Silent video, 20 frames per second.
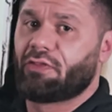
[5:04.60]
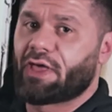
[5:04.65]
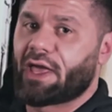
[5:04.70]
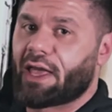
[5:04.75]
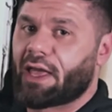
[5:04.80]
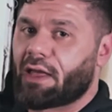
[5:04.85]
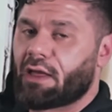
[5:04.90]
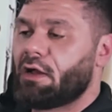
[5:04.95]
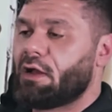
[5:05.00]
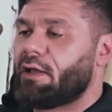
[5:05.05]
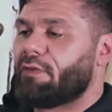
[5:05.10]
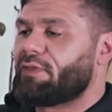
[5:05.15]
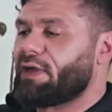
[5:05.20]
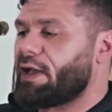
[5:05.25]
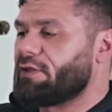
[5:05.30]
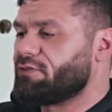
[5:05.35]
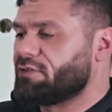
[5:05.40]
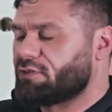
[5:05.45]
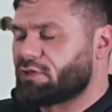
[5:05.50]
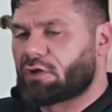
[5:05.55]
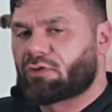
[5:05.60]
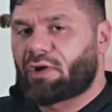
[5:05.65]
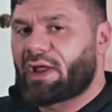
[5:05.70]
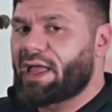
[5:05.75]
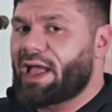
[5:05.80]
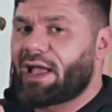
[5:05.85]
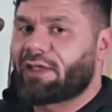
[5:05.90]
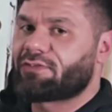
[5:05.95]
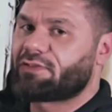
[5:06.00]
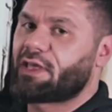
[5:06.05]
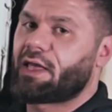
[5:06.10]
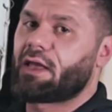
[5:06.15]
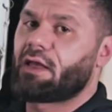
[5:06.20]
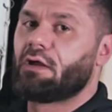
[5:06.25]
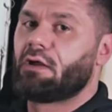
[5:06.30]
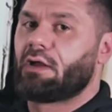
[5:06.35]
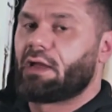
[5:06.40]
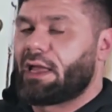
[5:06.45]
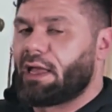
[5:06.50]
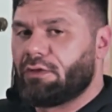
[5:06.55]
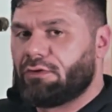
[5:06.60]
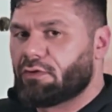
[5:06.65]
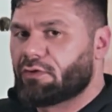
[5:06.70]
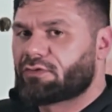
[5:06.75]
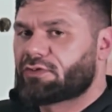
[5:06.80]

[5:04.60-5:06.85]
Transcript: there that is just a great asset in your